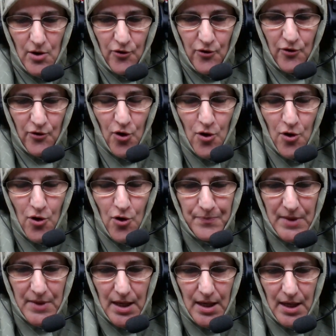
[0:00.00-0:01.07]

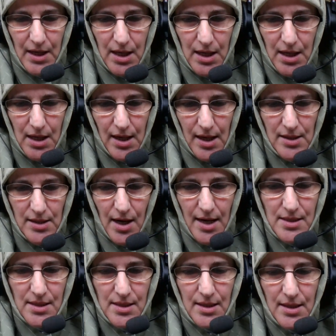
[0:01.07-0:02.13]
from a
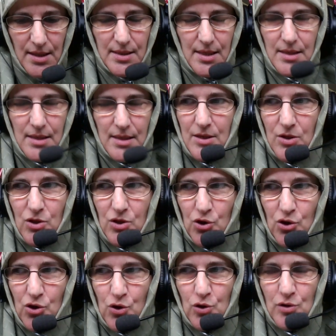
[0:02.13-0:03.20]
1960s
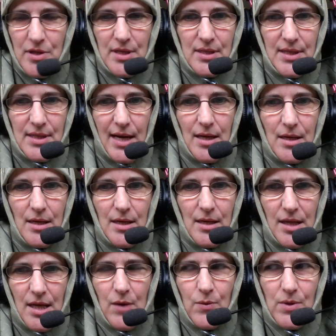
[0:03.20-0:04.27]
show called The Saint. I
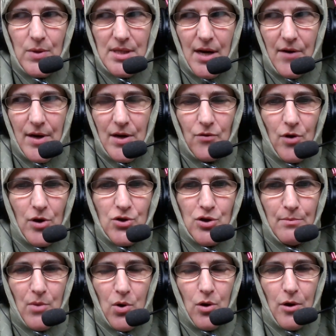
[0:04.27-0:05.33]
think it was starring Roger
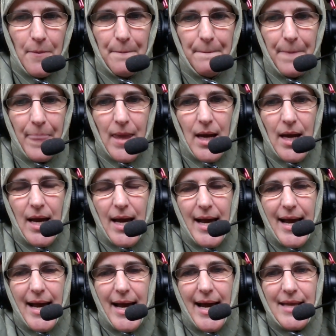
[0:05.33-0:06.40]
Moore,
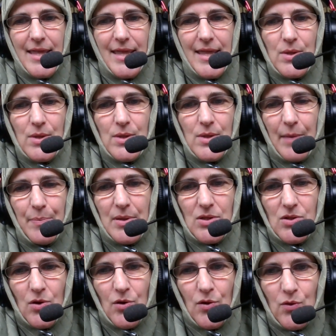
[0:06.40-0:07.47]
and there was an
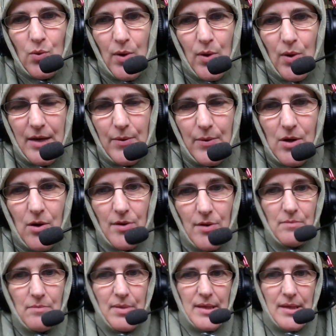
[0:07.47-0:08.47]
episode where there were going to be